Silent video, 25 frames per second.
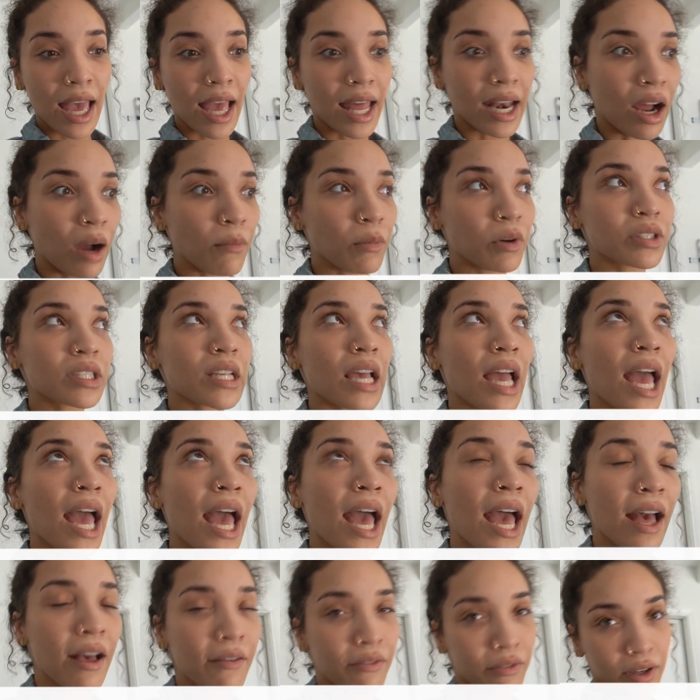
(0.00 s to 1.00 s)
And almost
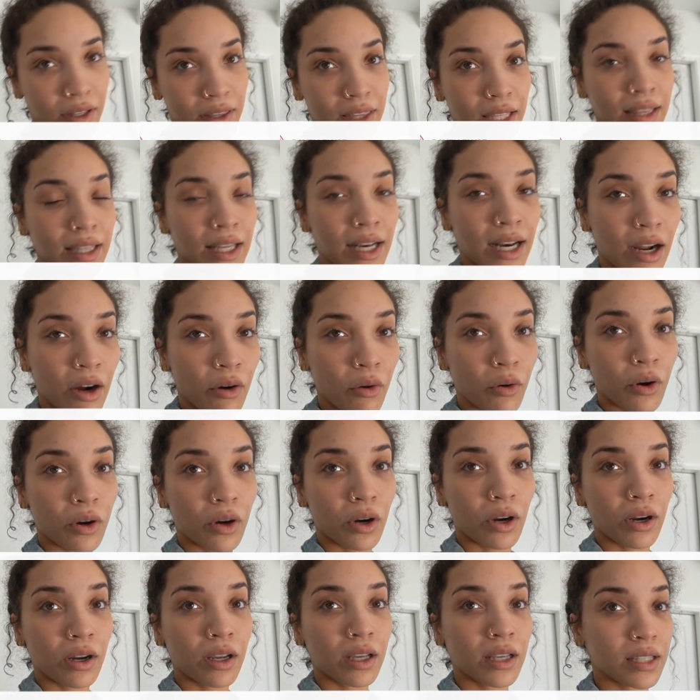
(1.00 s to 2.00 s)
everything that I
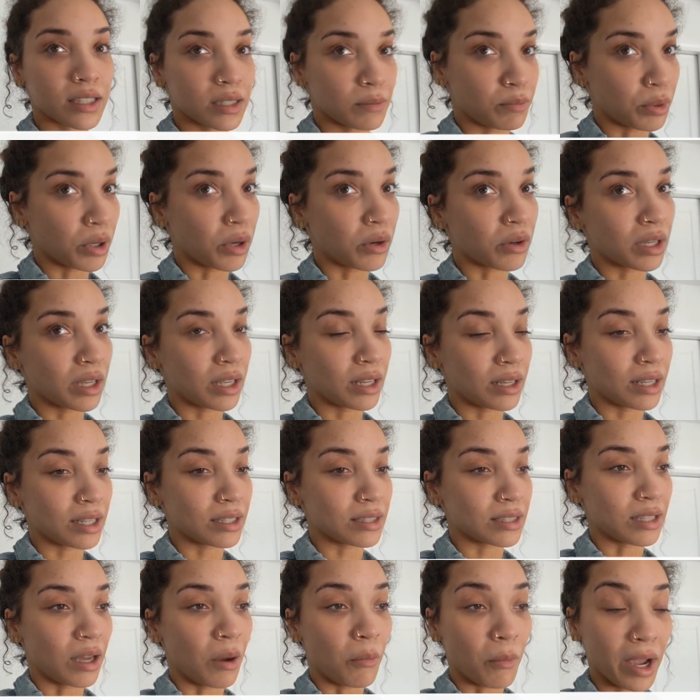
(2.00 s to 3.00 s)
order is broken
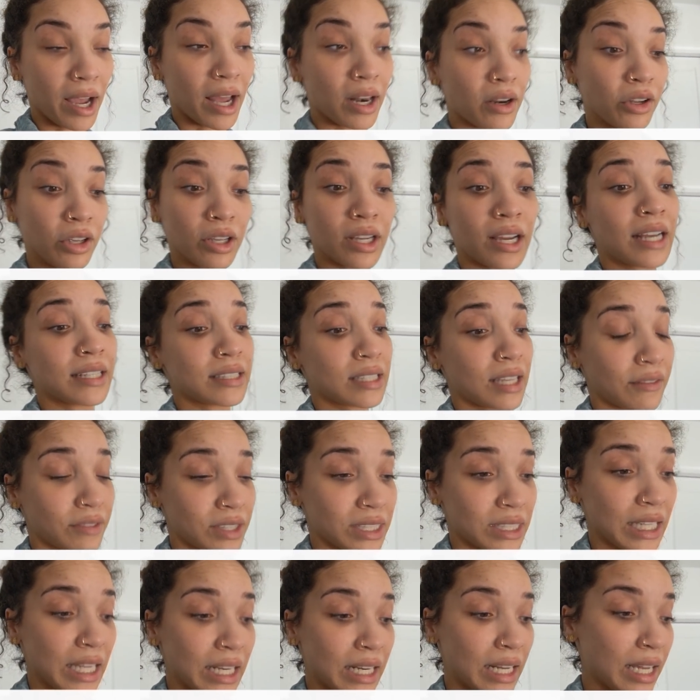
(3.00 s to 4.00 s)
in some way. I know you guys have
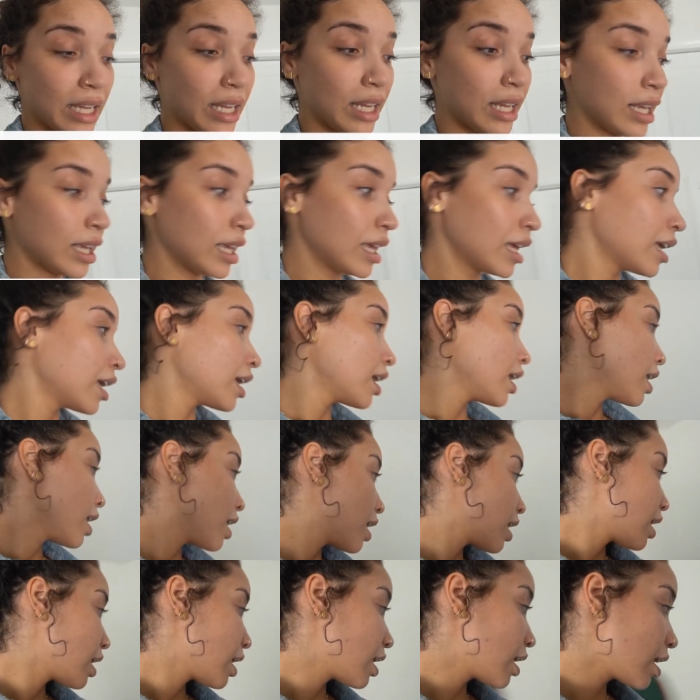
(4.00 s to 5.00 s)
seen it. Here.
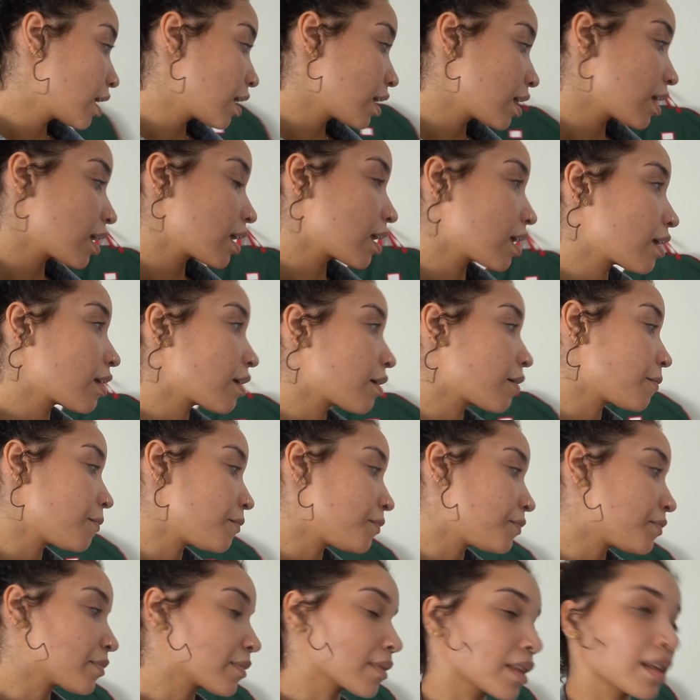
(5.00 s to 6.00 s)
This is supposed to be for the
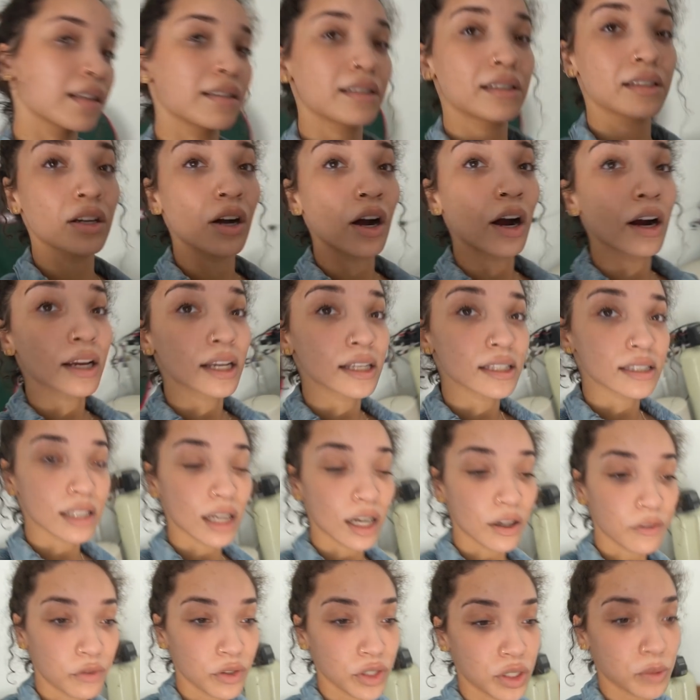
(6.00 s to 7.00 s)
Target stuff. Target
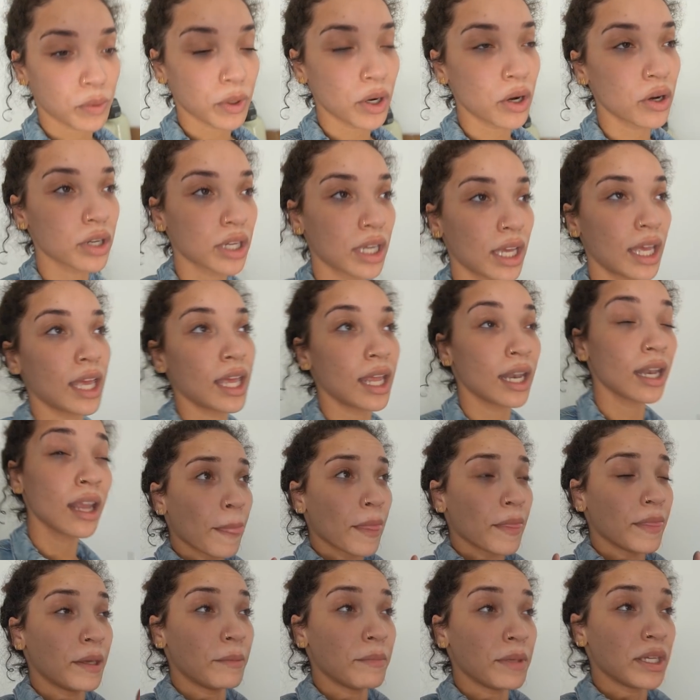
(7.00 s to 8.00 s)
stuff was broken.
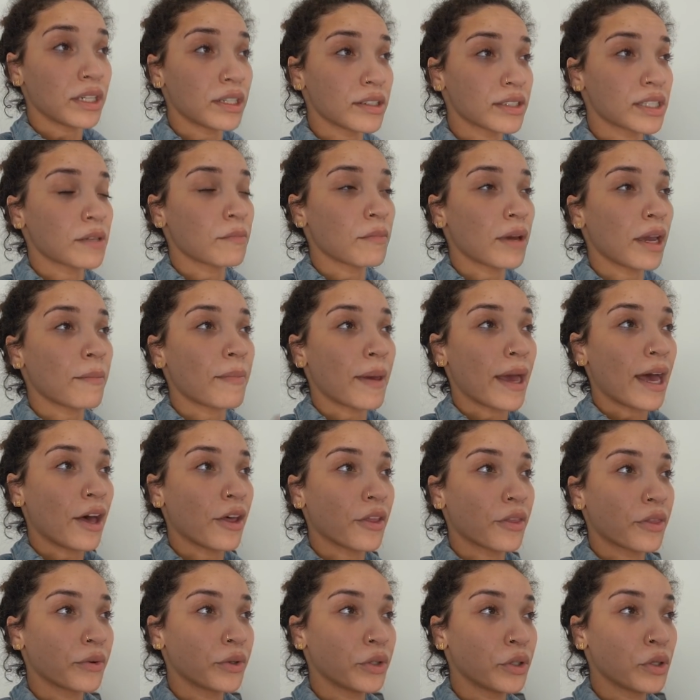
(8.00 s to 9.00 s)
The mirrors in my
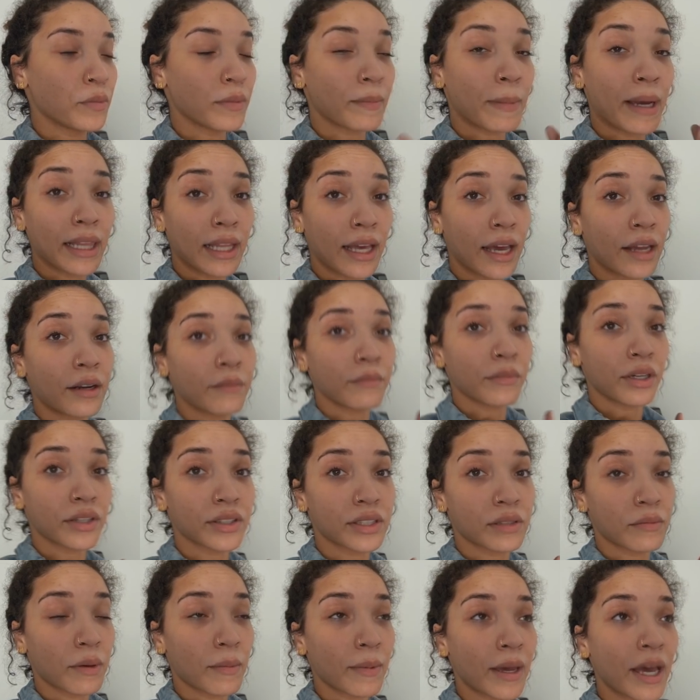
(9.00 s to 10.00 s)
bathroom, my light up
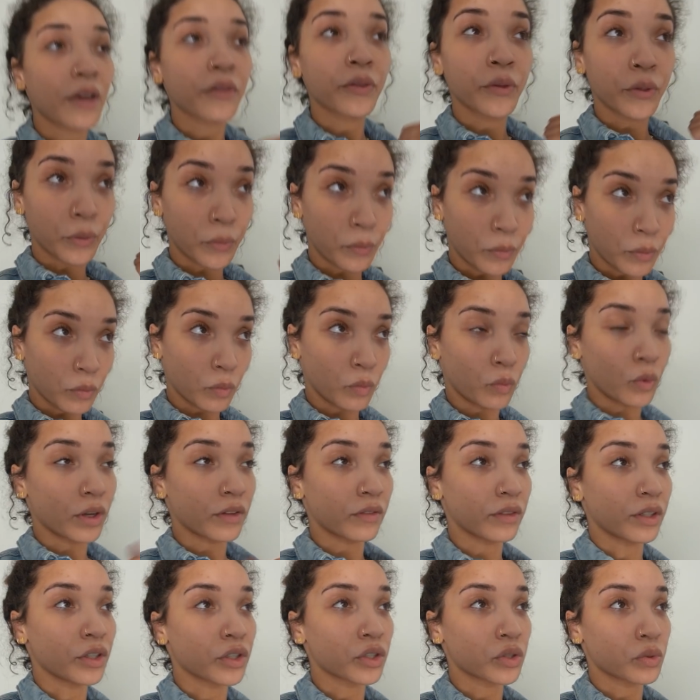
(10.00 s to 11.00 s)
mirrors in my bathroom, one
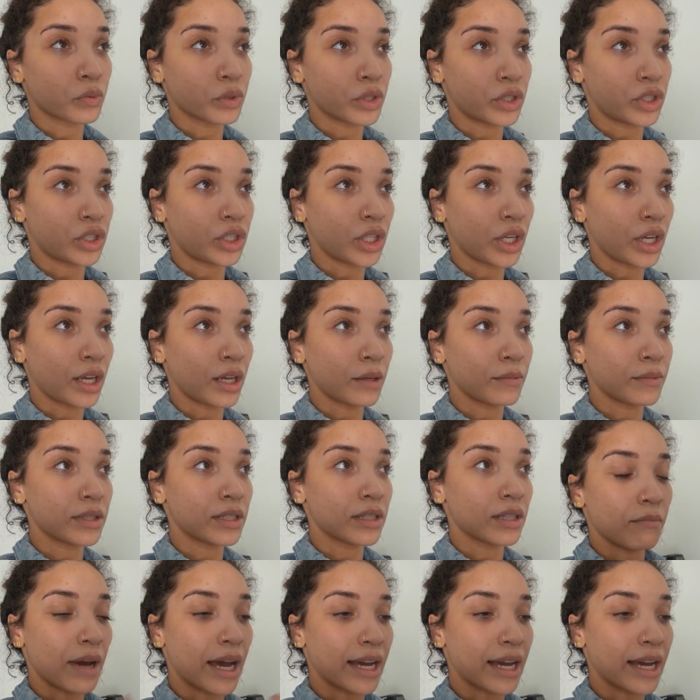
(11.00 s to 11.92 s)
of those was chipped.